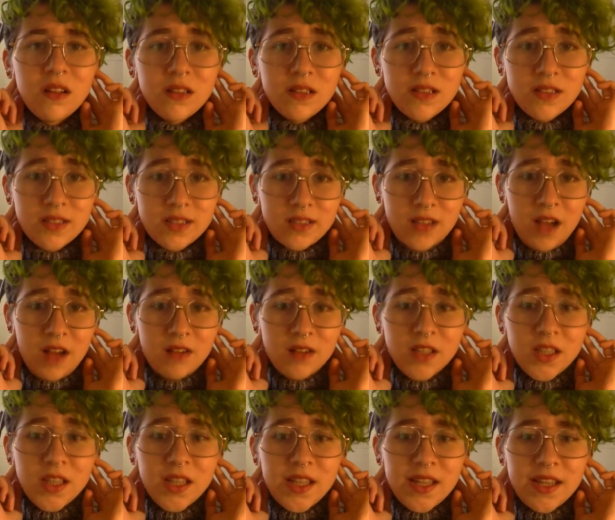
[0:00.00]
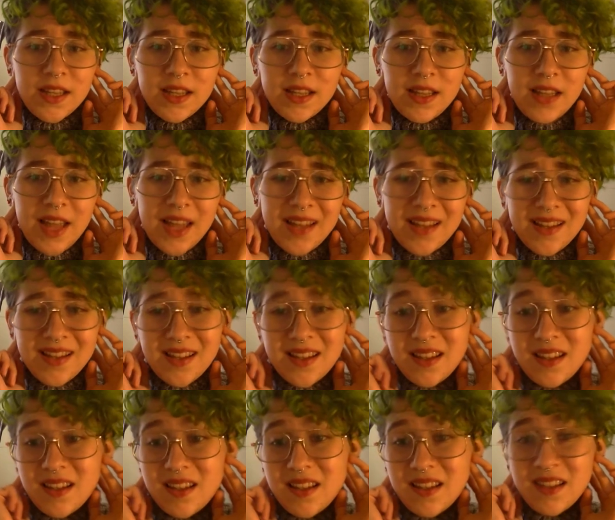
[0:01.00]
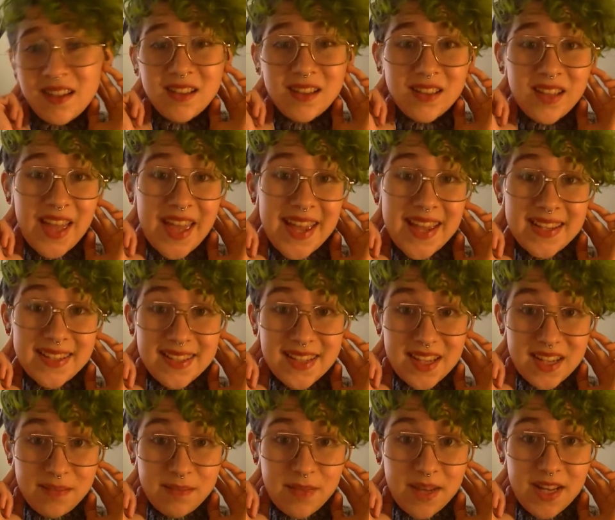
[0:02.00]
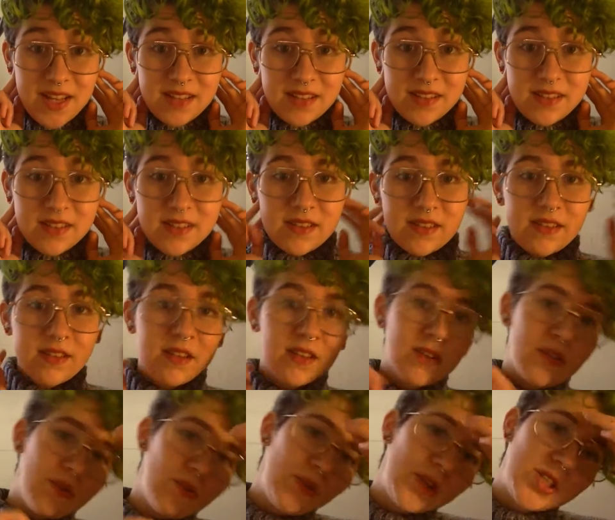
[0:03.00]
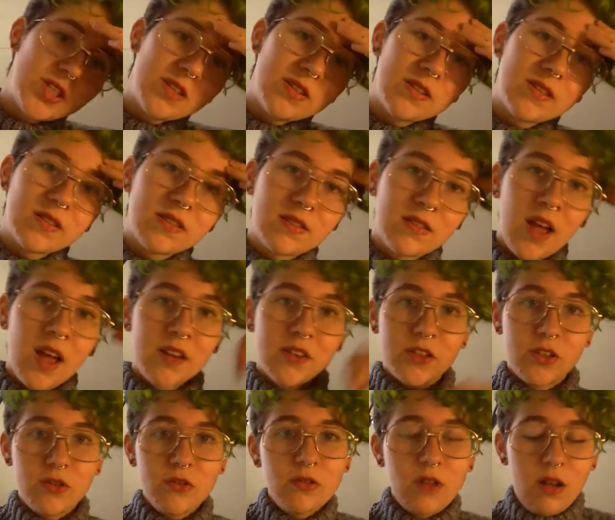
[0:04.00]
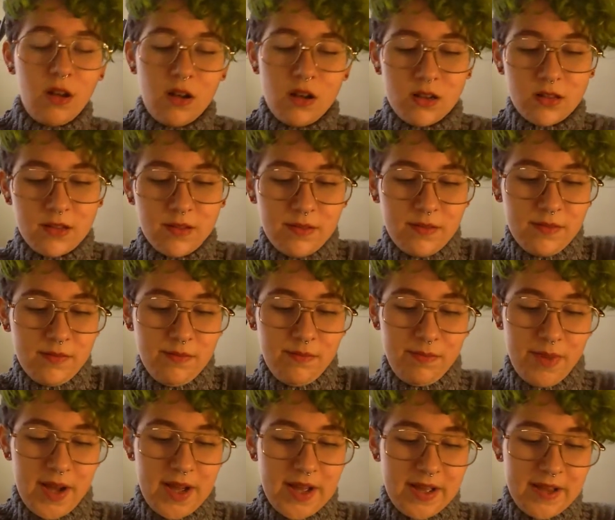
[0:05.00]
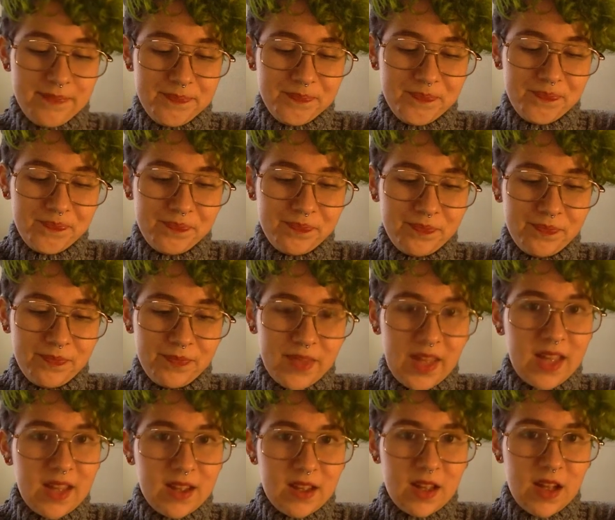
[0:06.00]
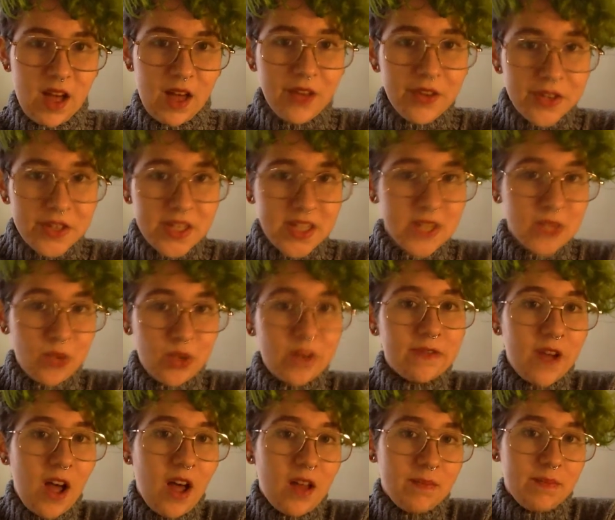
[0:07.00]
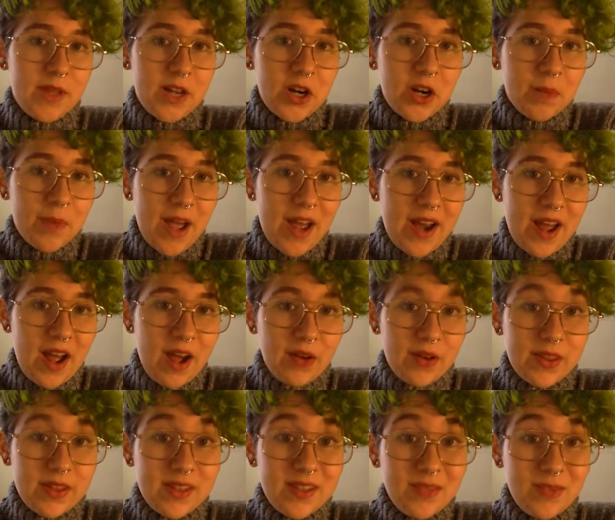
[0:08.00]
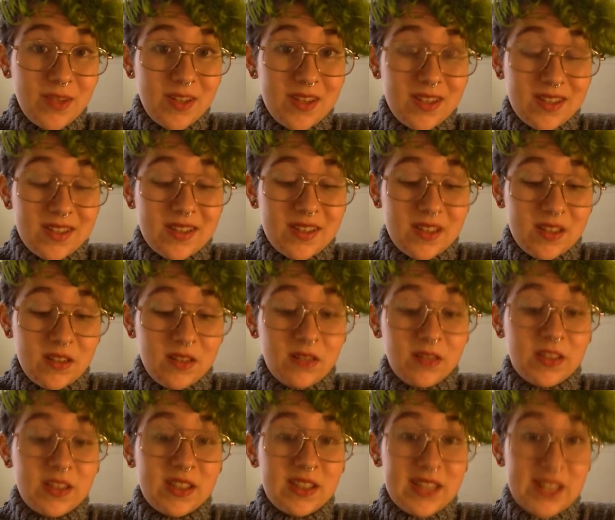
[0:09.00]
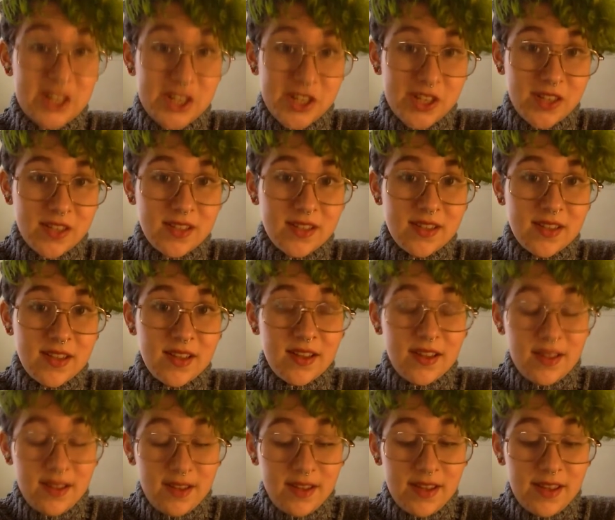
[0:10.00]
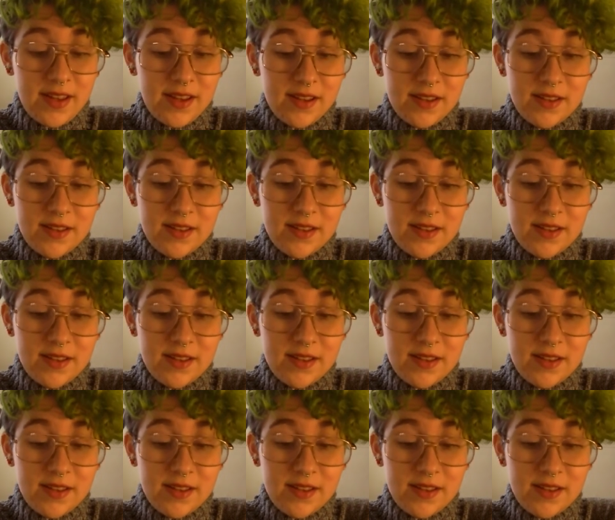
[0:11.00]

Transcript: solidly like 18 minutes, which is not too long, but other teas would have gotten bitter by now, and this one is still delicious. It